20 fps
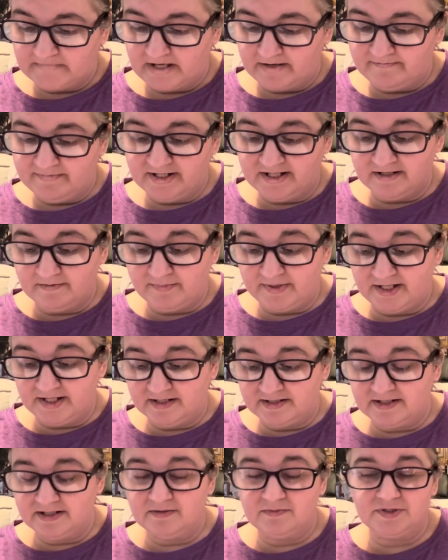Pink
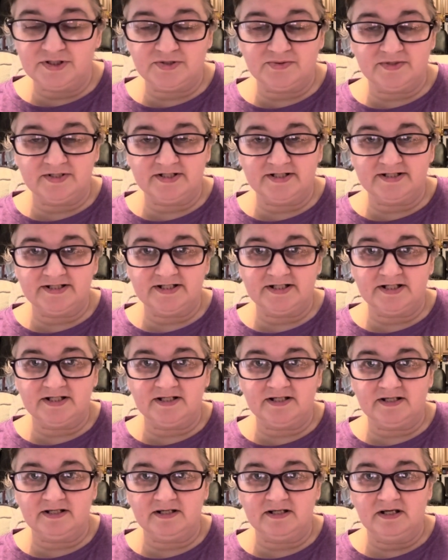Peony, which was
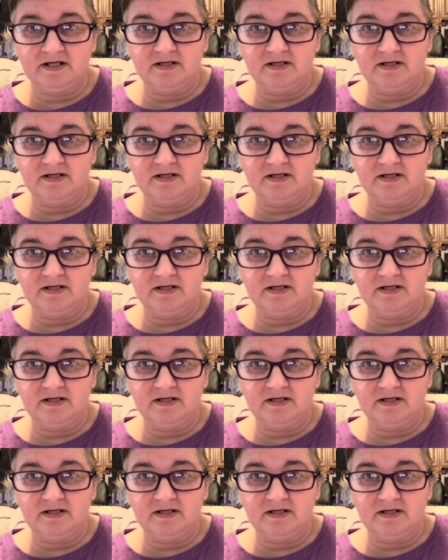the